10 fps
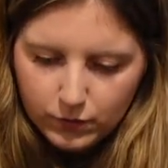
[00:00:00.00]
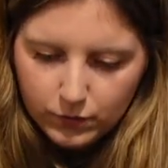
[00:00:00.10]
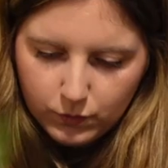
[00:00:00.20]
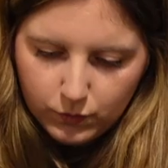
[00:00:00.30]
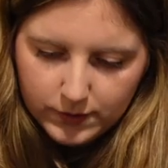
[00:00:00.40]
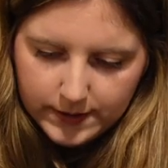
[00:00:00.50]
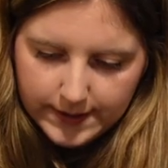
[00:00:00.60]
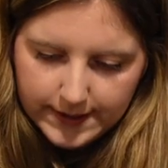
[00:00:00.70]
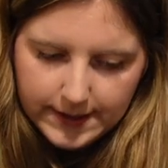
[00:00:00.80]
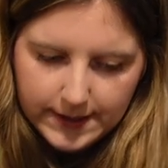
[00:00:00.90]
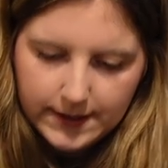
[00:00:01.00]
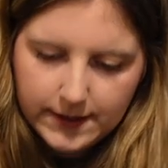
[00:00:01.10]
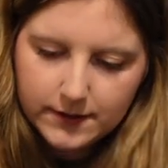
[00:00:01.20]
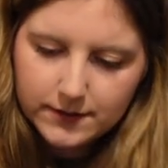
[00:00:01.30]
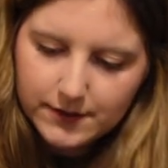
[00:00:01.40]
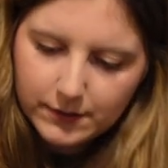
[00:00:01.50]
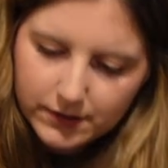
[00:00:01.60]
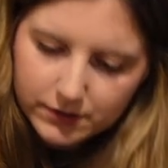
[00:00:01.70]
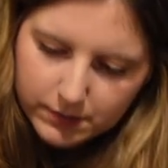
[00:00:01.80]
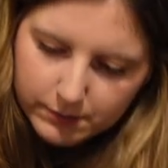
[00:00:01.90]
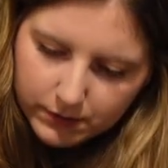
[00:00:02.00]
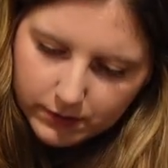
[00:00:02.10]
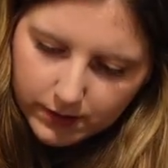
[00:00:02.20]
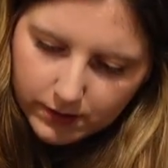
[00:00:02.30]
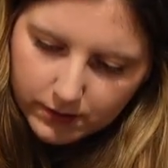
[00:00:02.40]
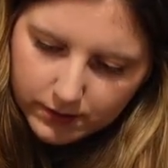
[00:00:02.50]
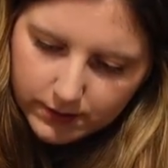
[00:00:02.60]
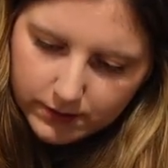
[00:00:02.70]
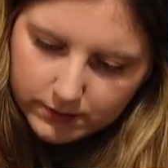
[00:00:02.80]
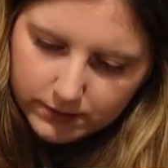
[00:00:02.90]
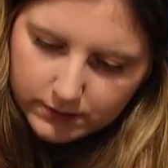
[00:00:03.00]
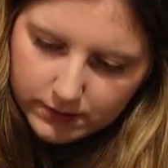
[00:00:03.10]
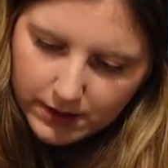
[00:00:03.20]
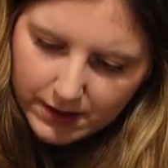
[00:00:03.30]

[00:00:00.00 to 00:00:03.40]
all in here, because that would actually be quite nice.